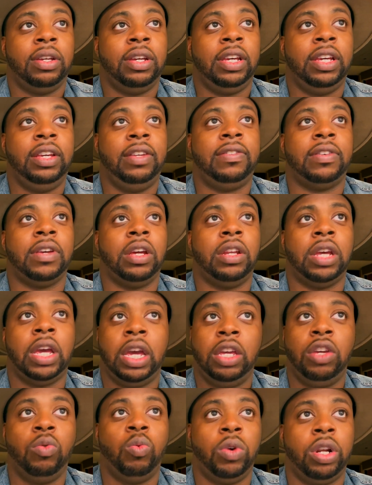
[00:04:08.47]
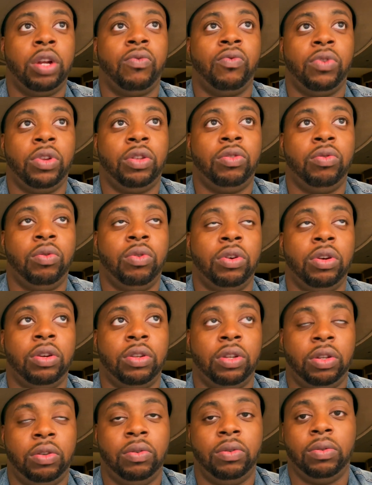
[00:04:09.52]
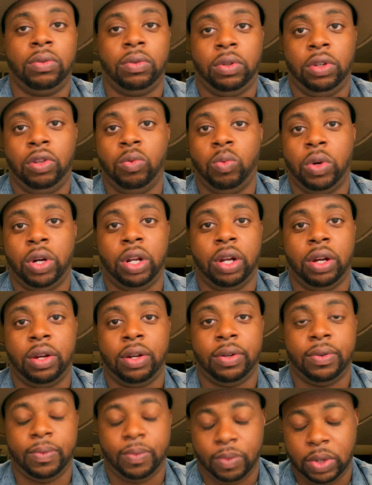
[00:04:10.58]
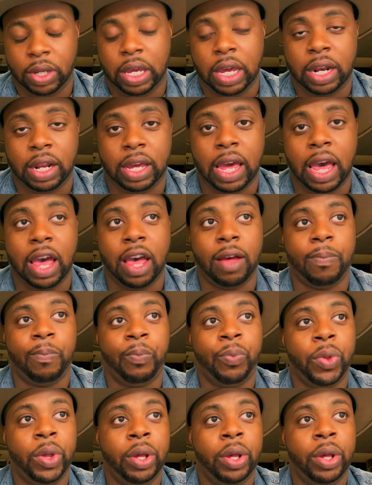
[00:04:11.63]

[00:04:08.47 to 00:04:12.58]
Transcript: he said, hey, you want to do the, you want to get a cab?